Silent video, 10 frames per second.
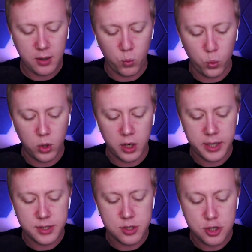
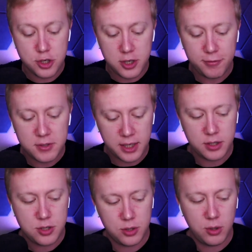was shift
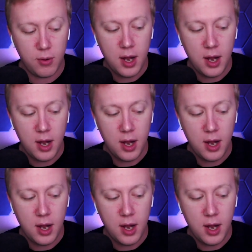into